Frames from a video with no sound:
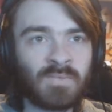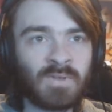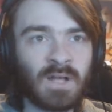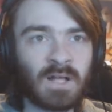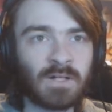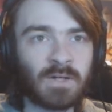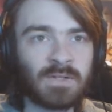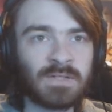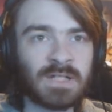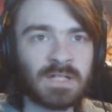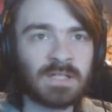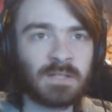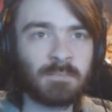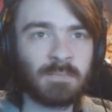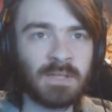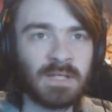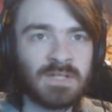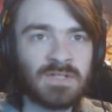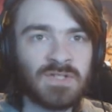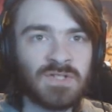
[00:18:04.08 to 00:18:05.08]
I'll contact the
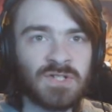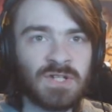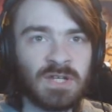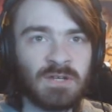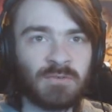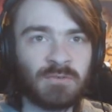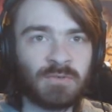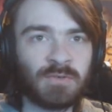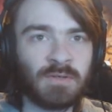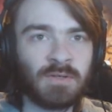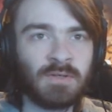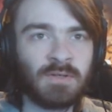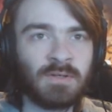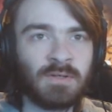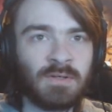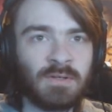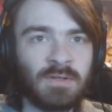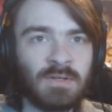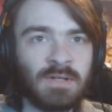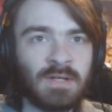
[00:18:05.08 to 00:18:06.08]
police chief
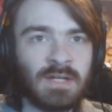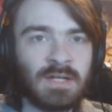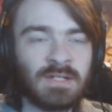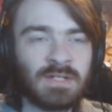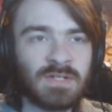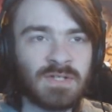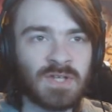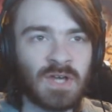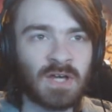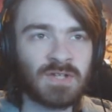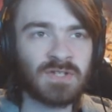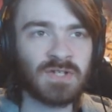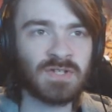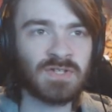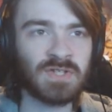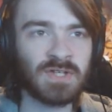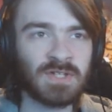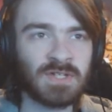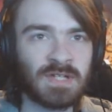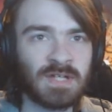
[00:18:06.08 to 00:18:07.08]
in Desertia
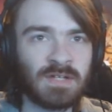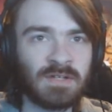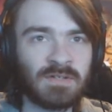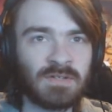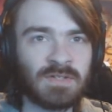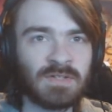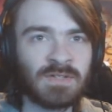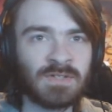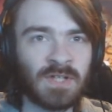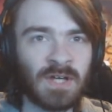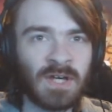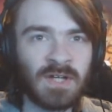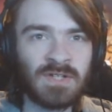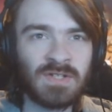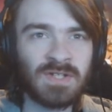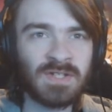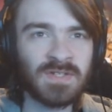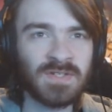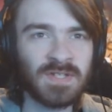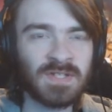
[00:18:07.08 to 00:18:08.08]
City.
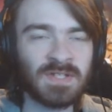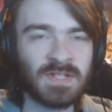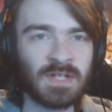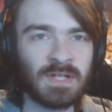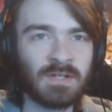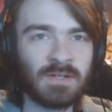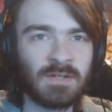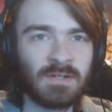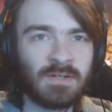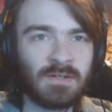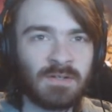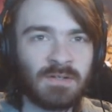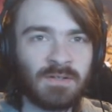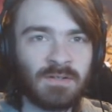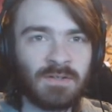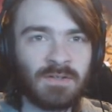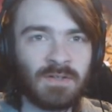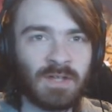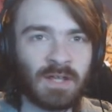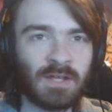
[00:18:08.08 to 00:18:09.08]
Desertia City?
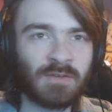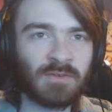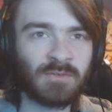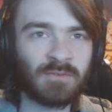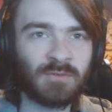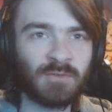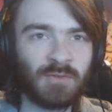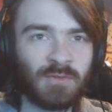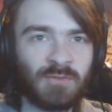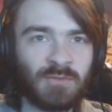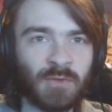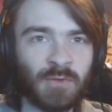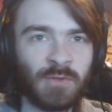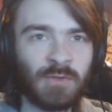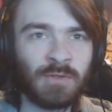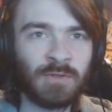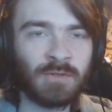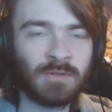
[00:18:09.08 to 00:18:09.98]
Like, full food?